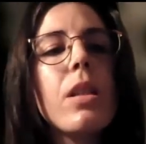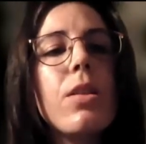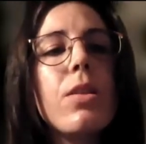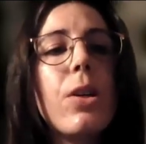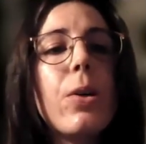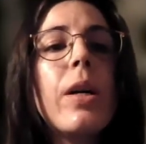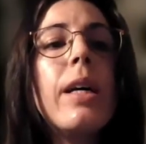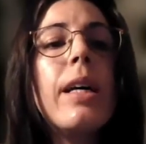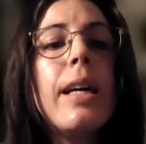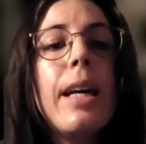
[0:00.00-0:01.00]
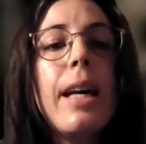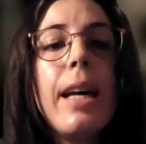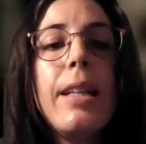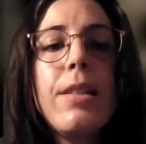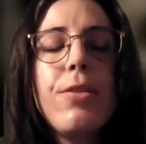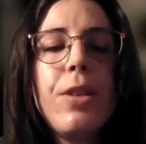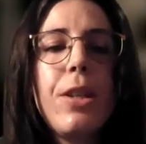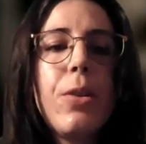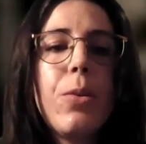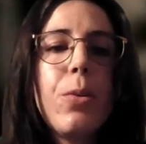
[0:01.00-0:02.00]
So in this
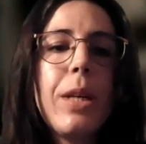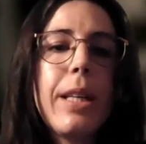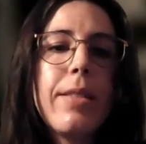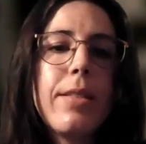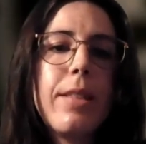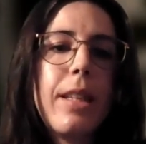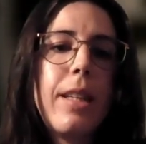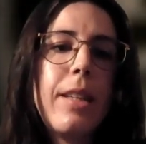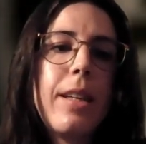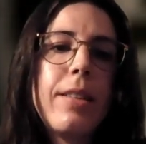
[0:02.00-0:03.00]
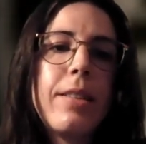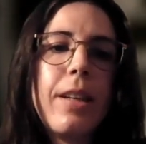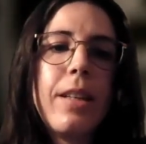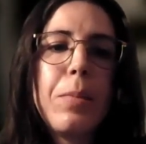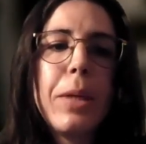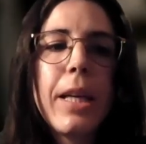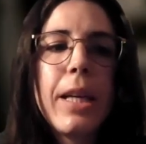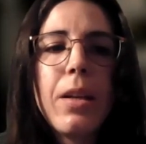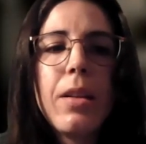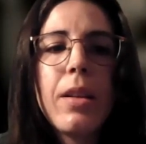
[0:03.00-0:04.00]
video, we can see that in the
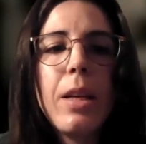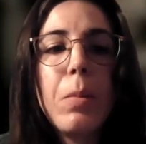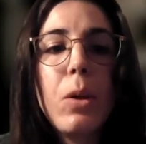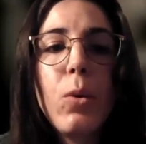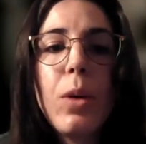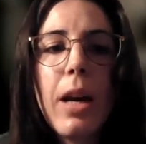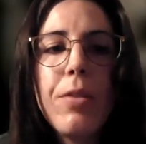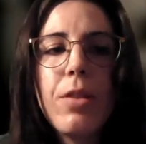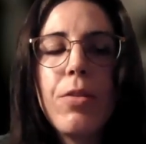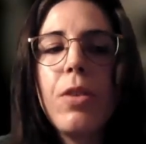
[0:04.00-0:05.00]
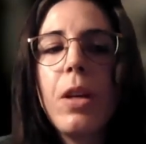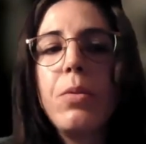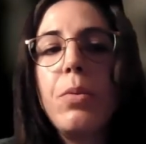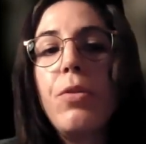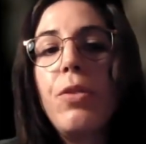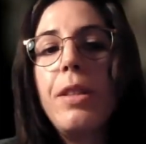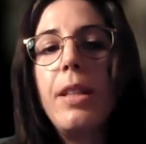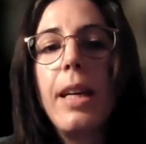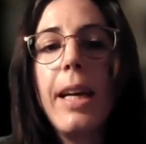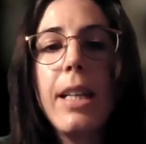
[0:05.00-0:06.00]
beginning, in blue, we have some frames with
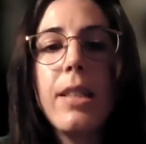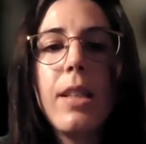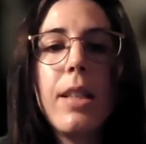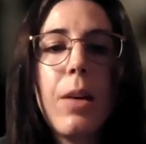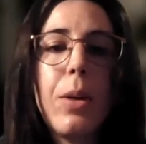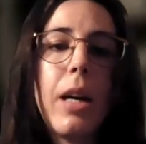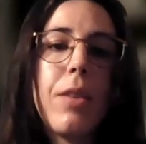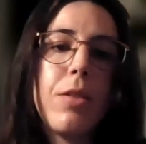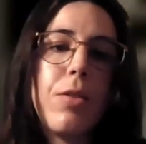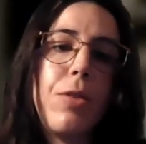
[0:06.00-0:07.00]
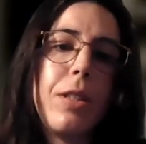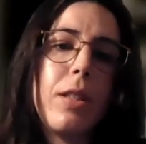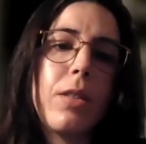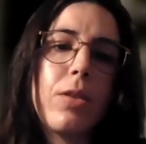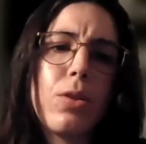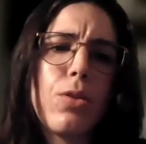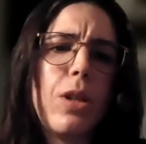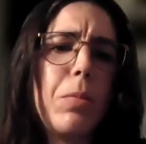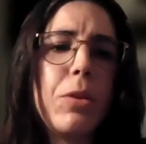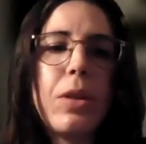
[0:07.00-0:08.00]
fetal head, then we have some fetal torso,
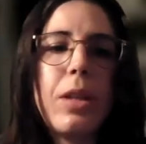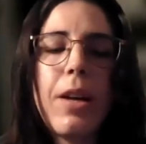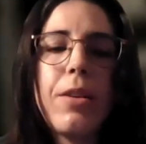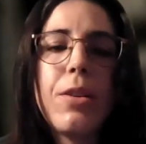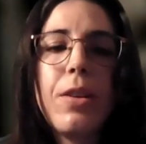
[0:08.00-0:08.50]
and in between other